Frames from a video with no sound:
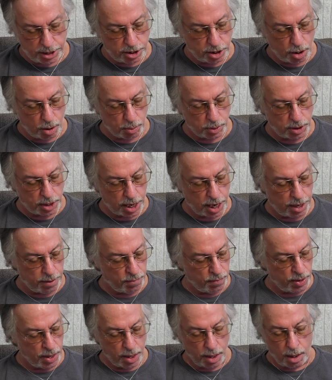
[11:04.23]
to go with that.
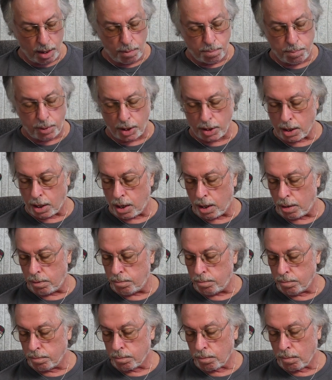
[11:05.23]
But
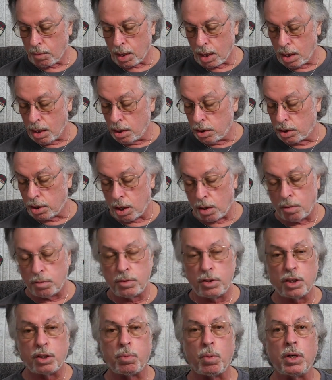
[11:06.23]
so
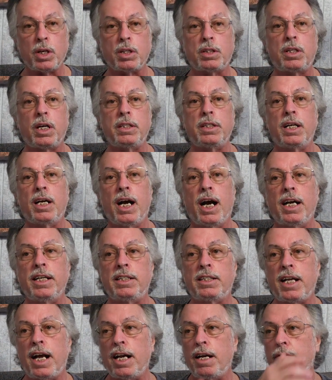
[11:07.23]
just wanted to tell you guys
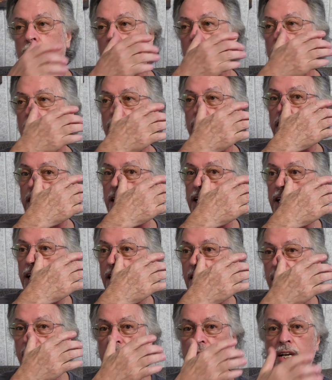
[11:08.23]
that if you have any
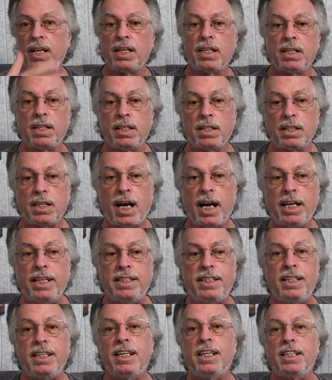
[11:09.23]

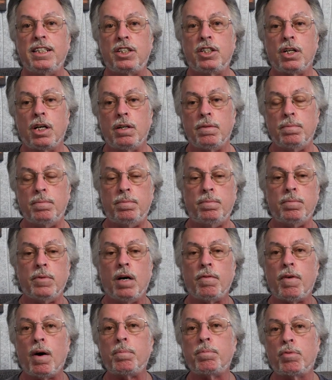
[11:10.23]
ideas of
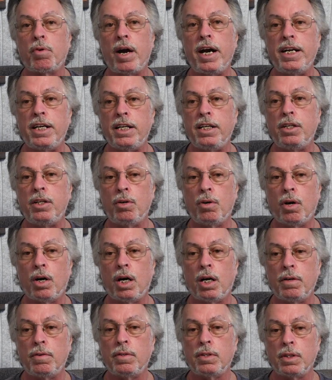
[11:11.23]
upgrading
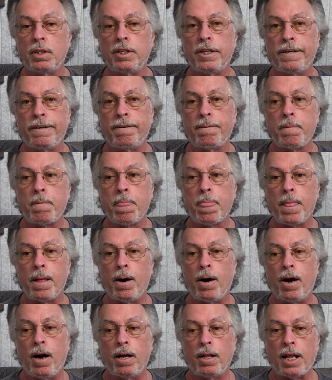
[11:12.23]
your
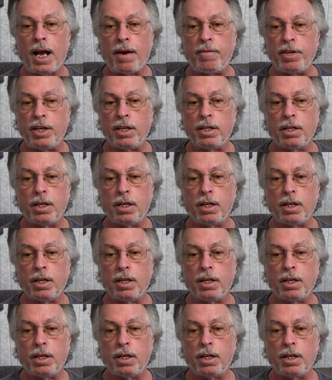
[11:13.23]
Larry